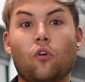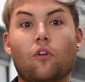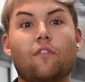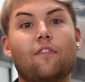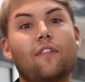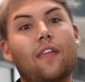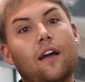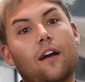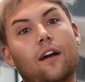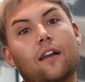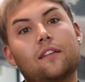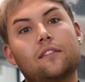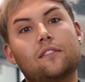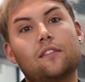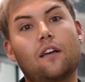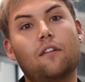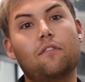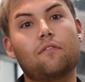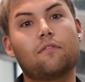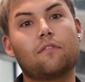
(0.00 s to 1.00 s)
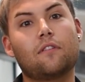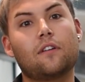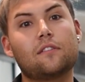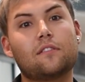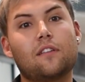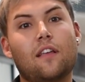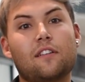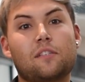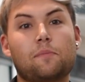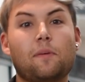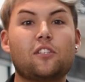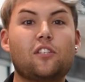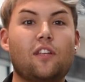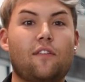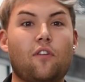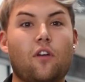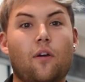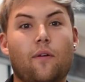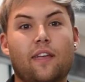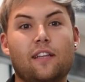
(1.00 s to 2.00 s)
look for that kind of stuff, because
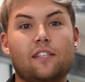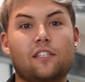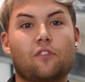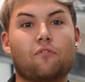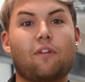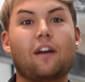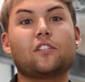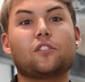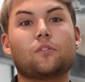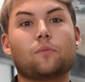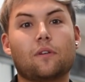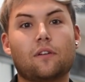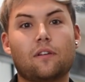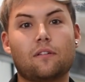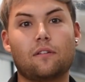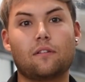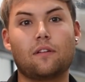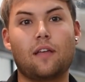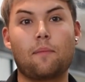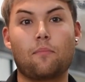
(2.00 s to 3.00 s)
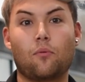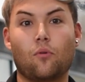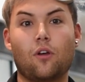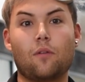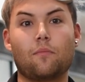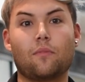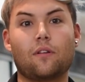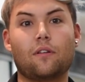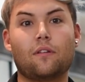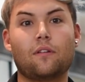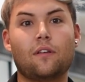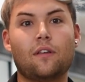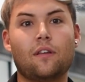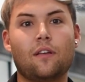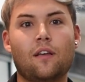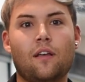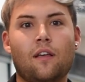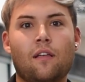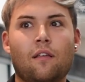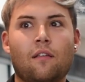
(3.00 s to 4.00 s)
especially if you're going into graduate employment,
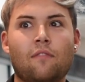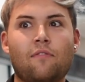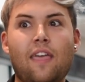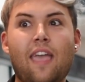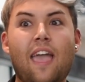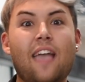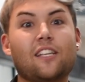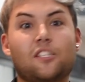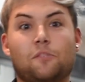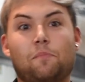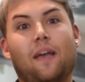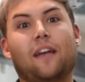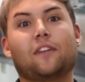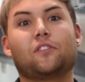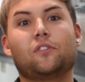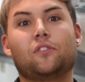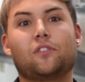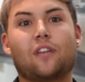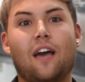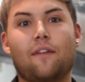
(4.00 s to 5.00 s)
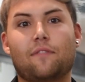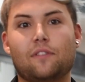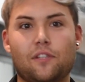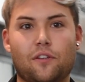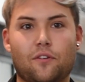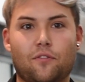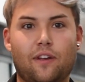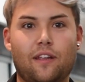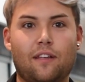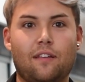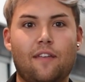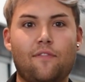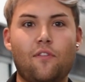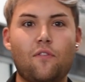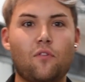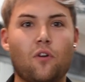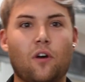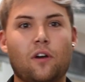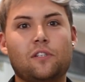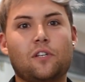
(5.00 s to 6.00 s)
they expect you to have a degree. If
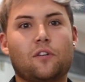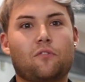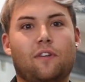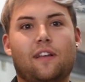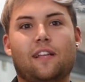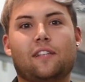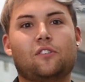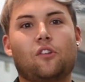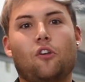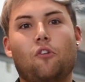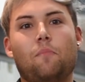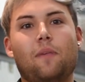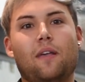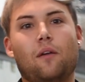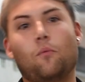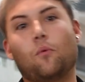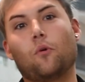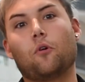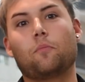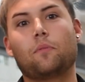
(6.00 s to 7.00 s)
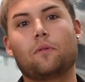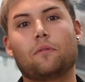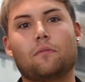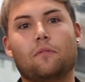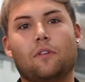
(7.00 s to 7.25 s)
you've got a degree, it's no big whoop.